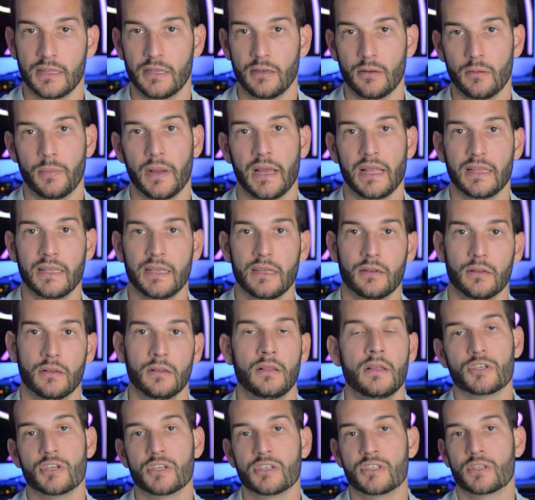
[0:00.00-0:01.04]
little by
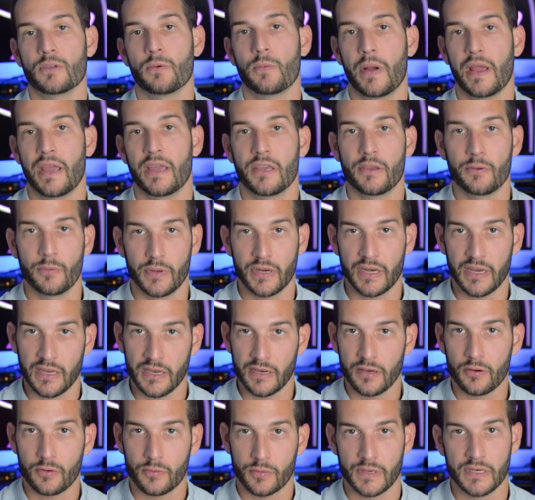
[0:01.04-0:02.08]
little, just the way you would
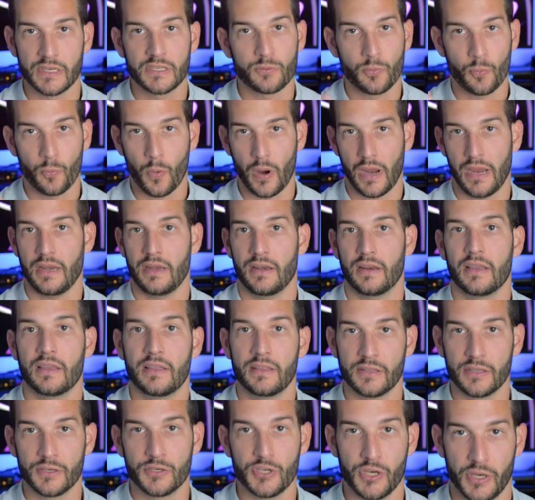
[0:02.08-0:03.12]
increase weight
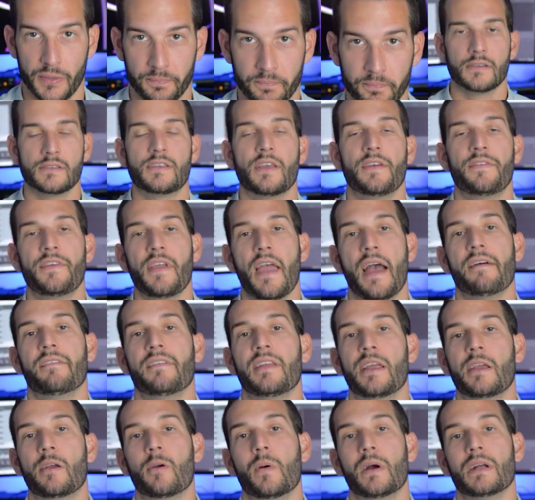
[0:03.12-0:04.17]
in the gym. So if you have
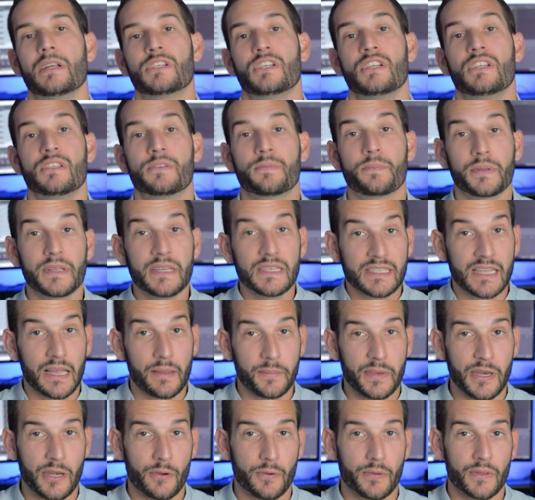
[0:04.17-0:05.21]
any questions, please let
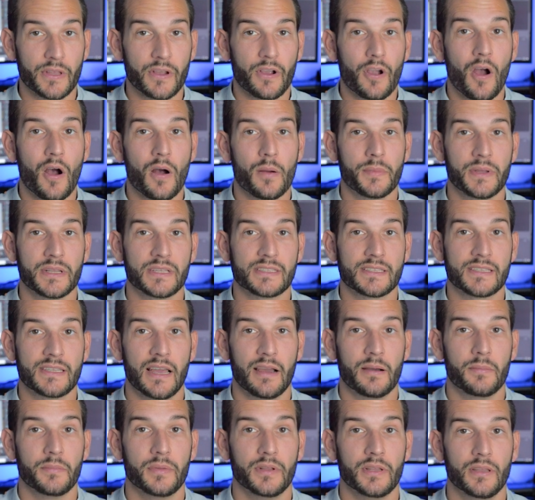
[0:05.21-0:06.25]
me know in the comments
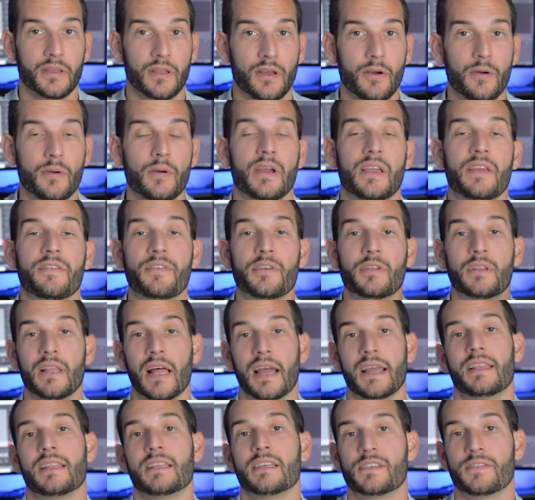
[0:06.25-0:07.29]
down below. If you
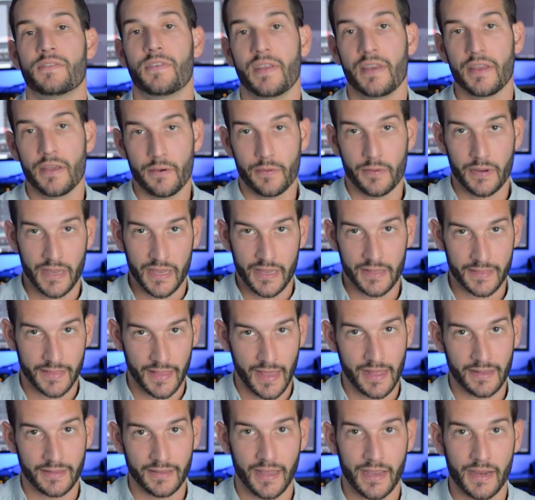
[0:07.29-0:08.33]
like this video, hit
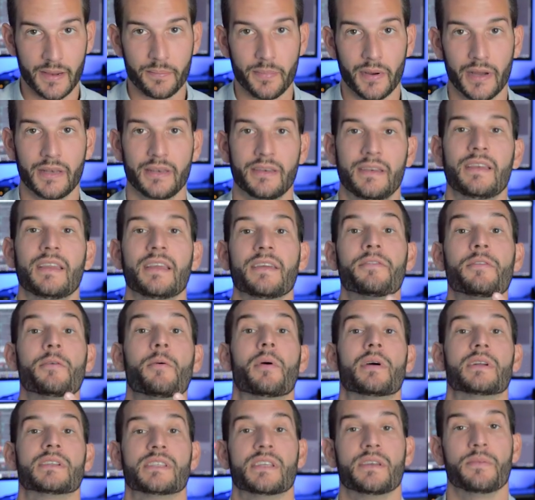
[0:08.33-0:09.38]
that like button. If you
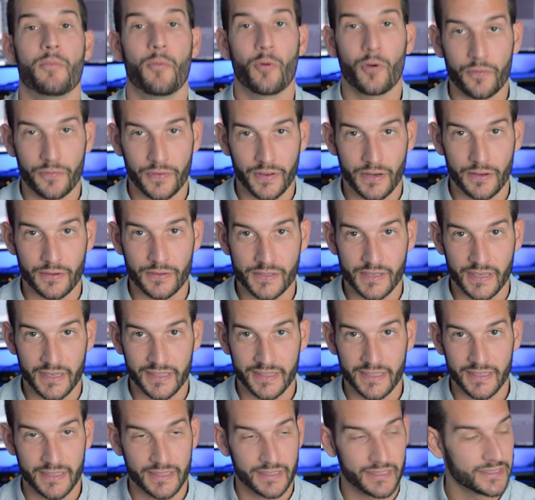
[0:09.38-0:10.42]
want to see more videos
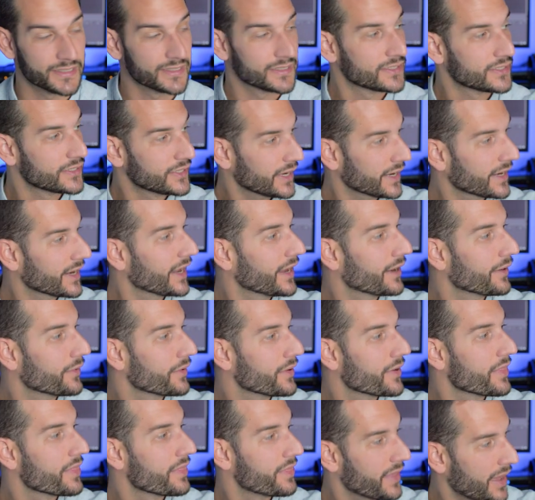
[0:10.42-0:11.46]
like this, check
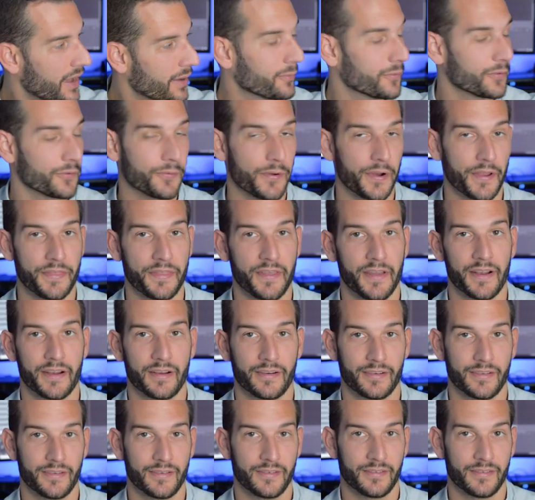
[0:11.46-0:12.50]
out that one right there.